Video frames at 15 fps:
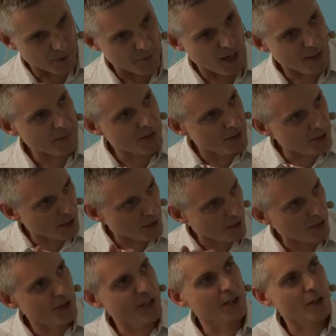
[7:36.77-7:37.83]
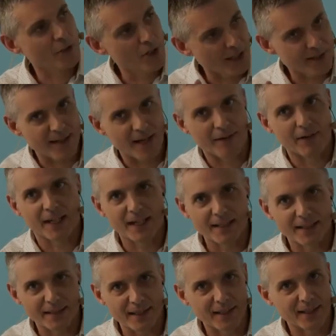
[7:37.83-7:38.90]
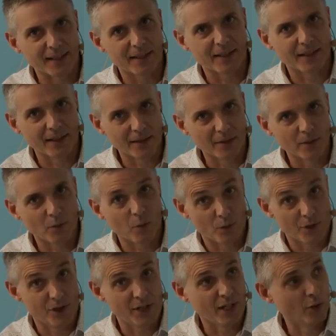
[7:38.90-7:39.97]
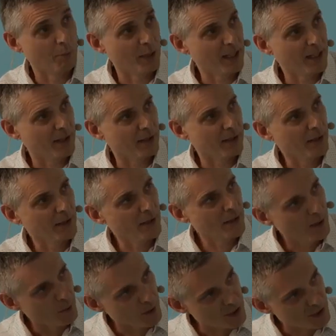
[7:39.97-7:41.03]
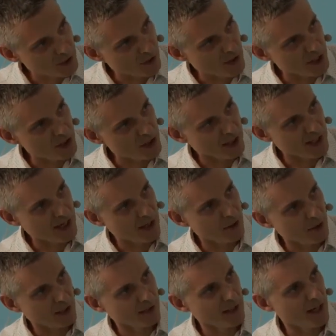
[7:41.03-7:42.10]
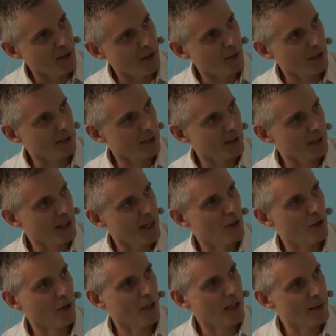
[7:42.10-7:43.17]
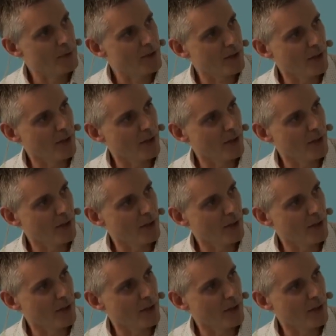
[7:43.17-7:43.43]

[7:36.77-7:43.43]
Ramses is going to continuously interrogate the single beacon, which is gradually narrowing and narrowing the error ellipse.